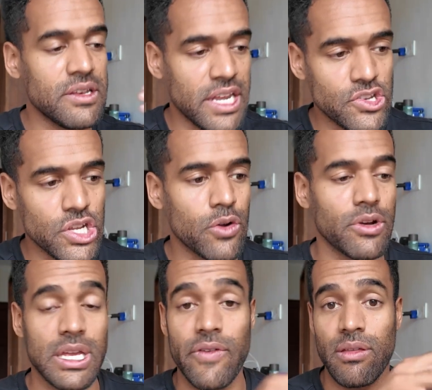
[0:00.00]
teaching or
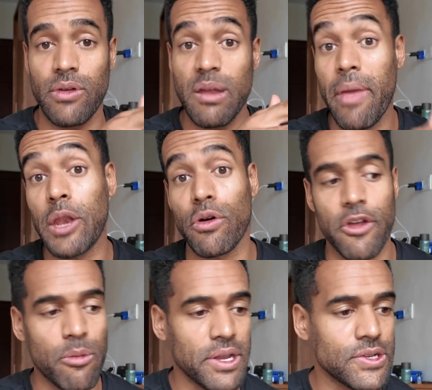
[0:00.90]
giving some kind of manual
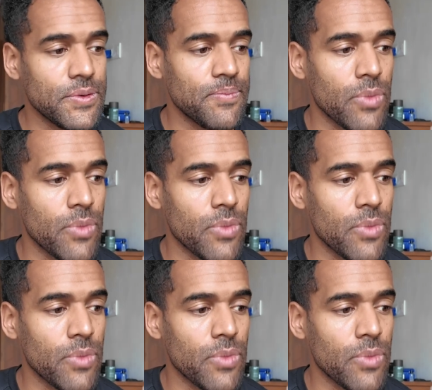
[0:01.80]
therapy to.